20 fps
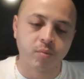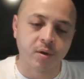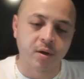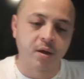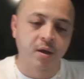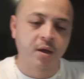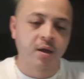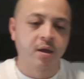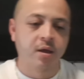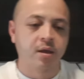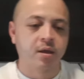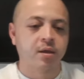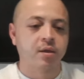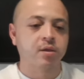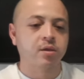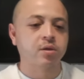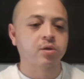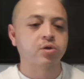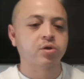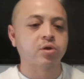But
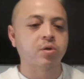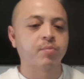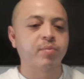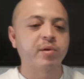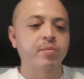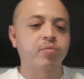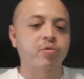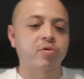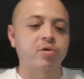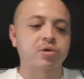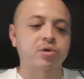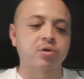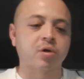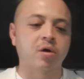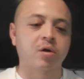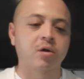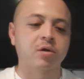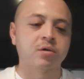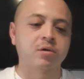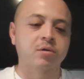some people are
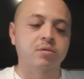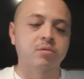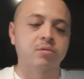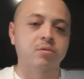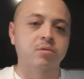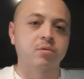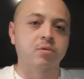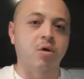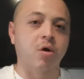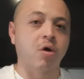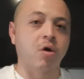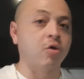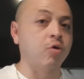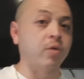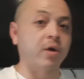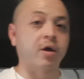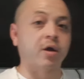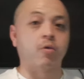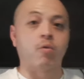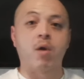solid all the
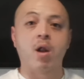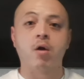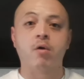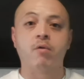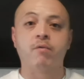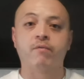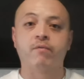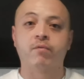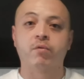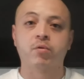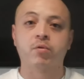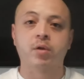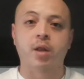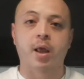way around, fool.